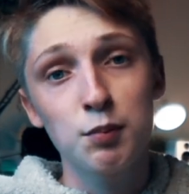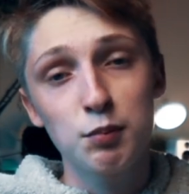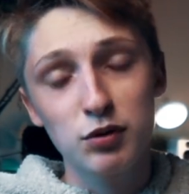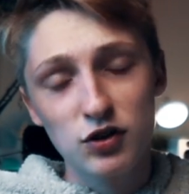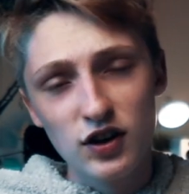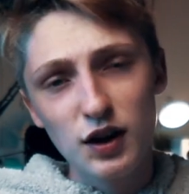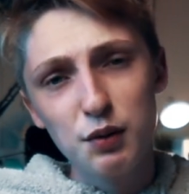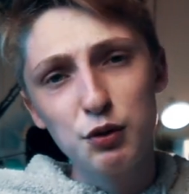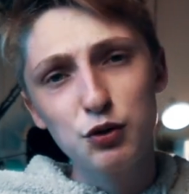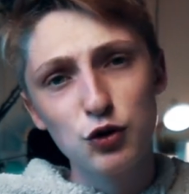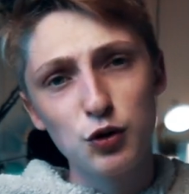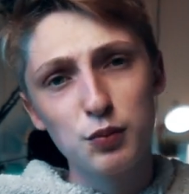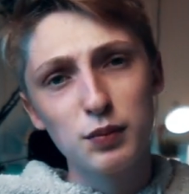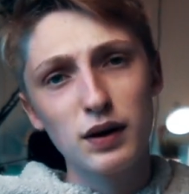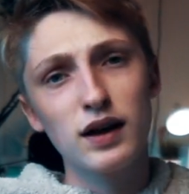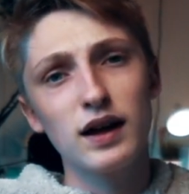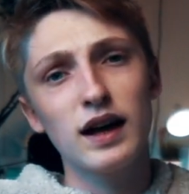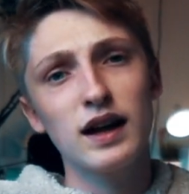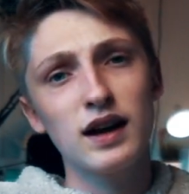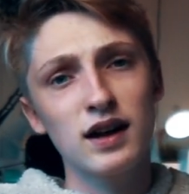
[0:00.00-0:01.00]
but today we're talking
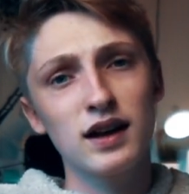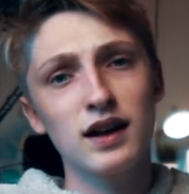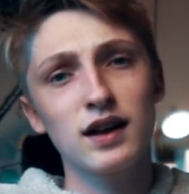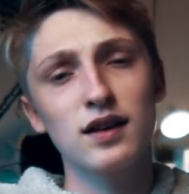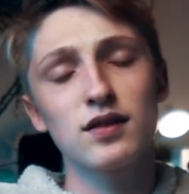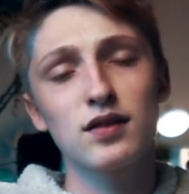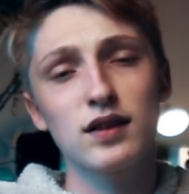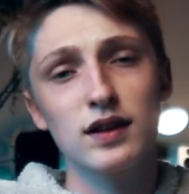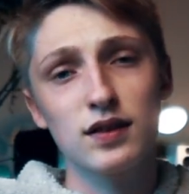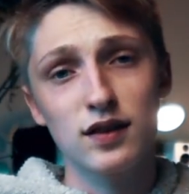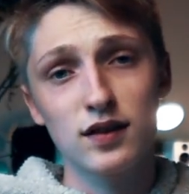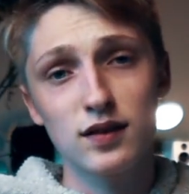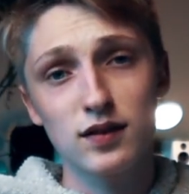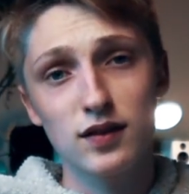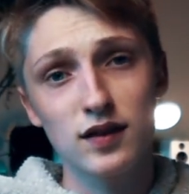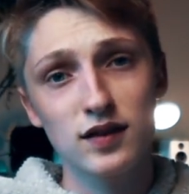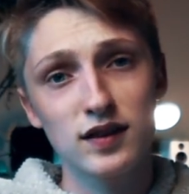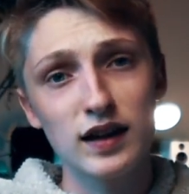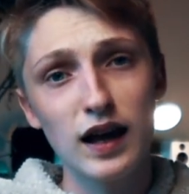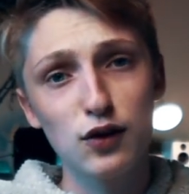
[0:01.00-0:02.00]
about editing like this,
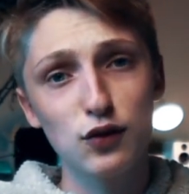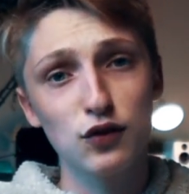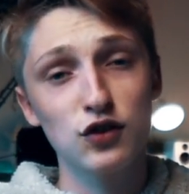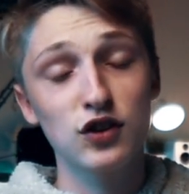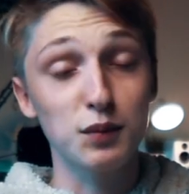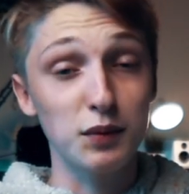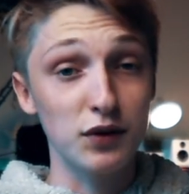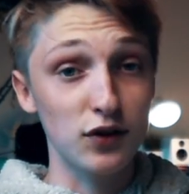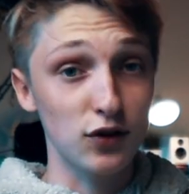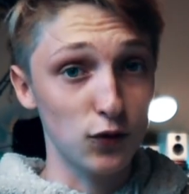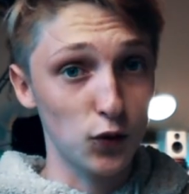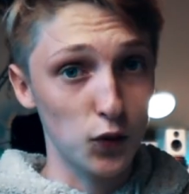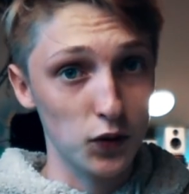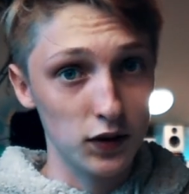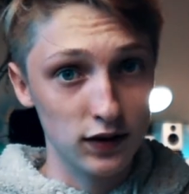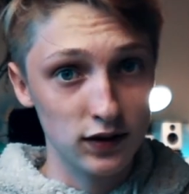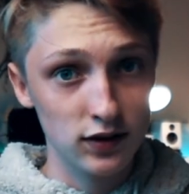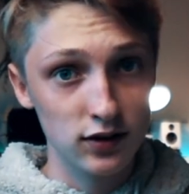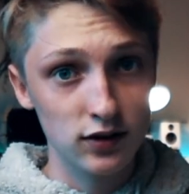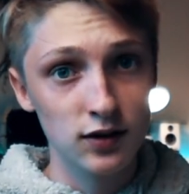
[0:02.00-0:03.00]
the sound of someone's
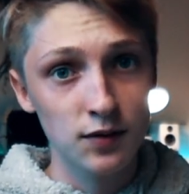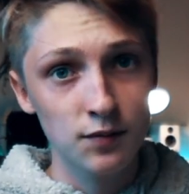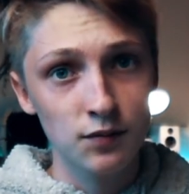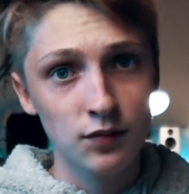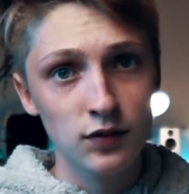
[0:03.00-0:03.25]
voice